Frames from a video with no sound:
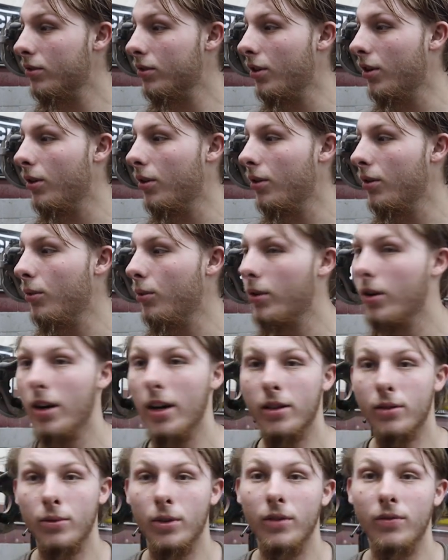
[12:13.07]
So we are
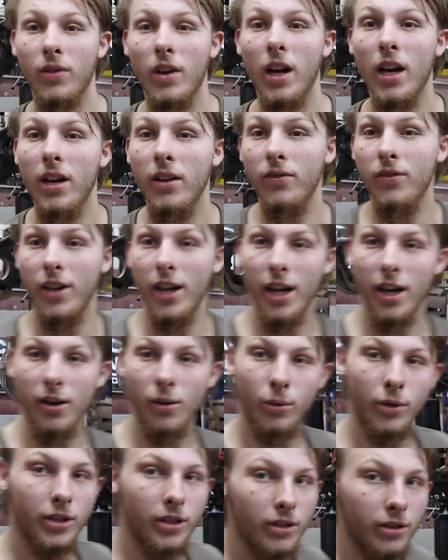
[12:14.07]
at 25.
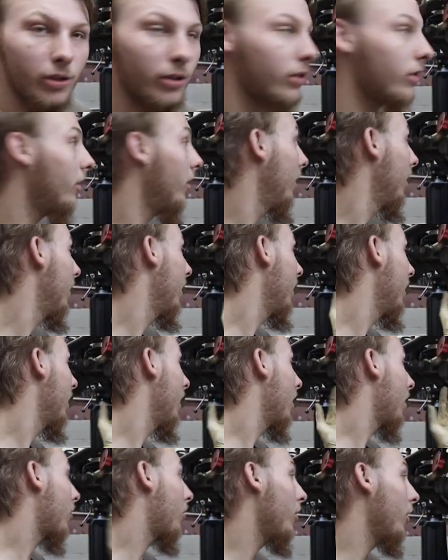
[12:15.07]
Now we are
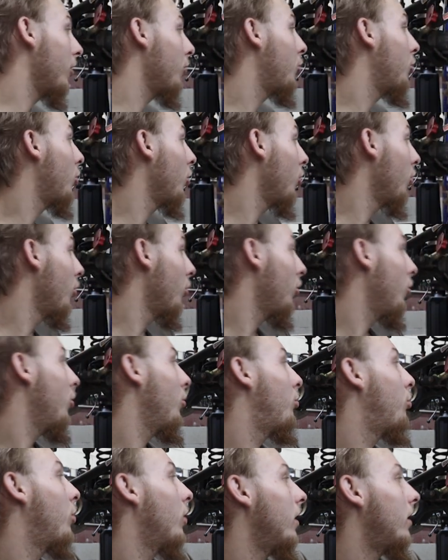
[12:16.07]
going
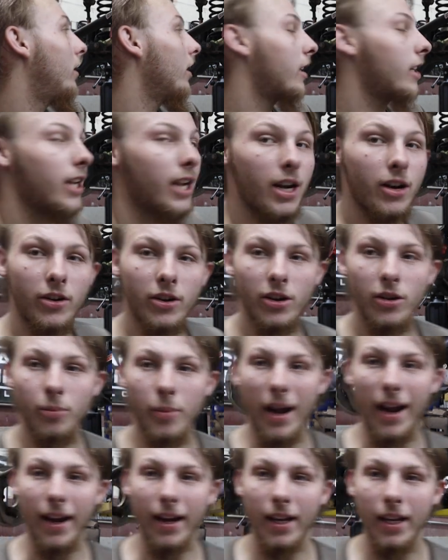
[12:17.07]
to put the carrier
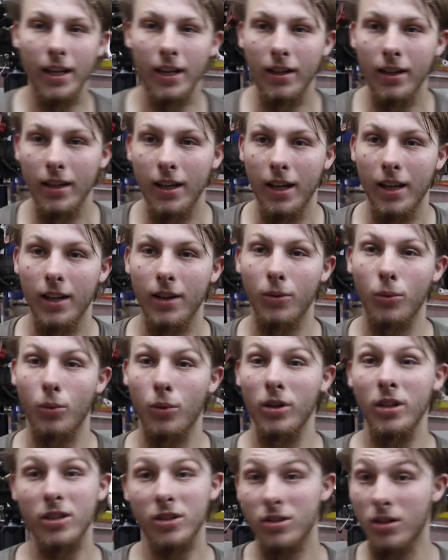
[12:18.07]
back in and
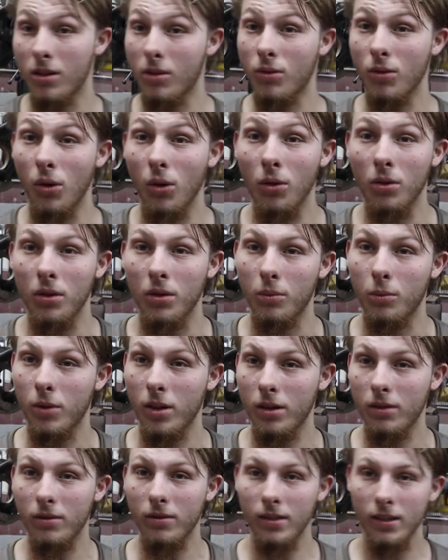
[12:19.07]
we're gonna start rolling.
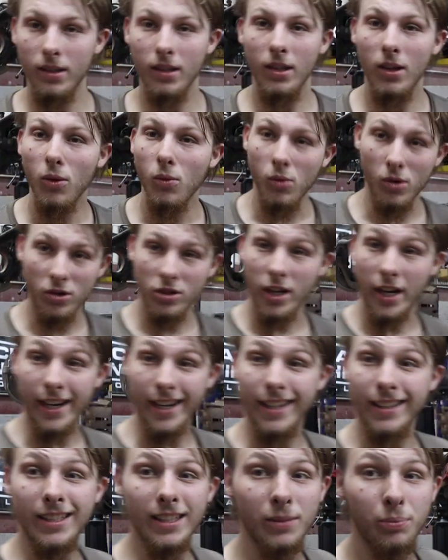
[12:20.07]
We're, we're
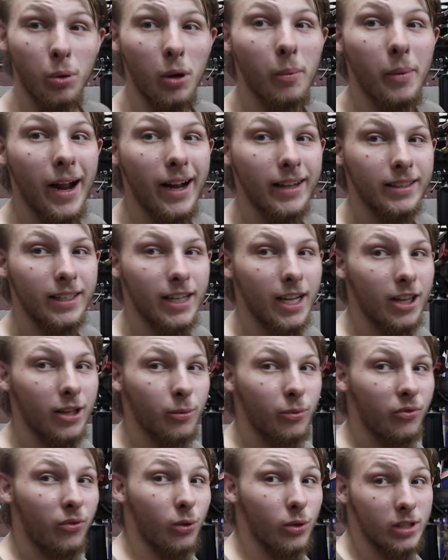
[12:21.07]
trying to get this put back
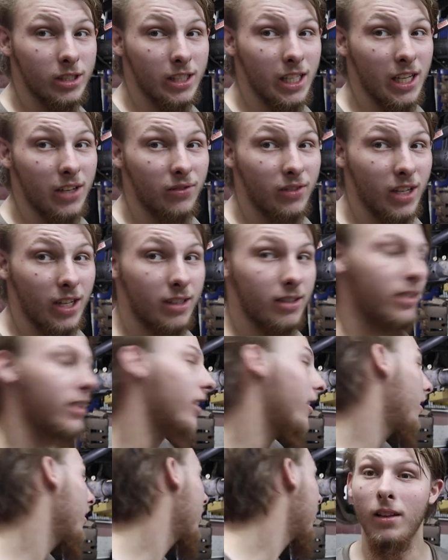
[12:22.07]
together before Steve gets
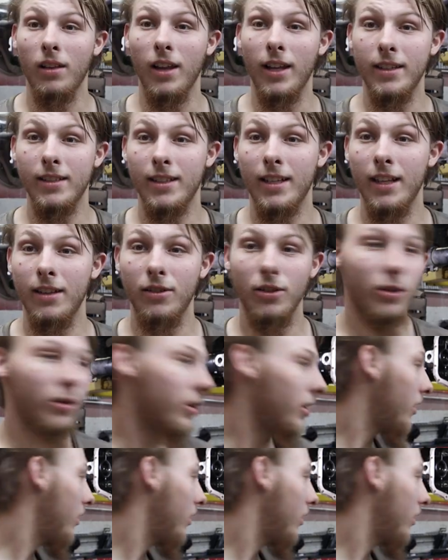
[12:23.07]
here. Let's get to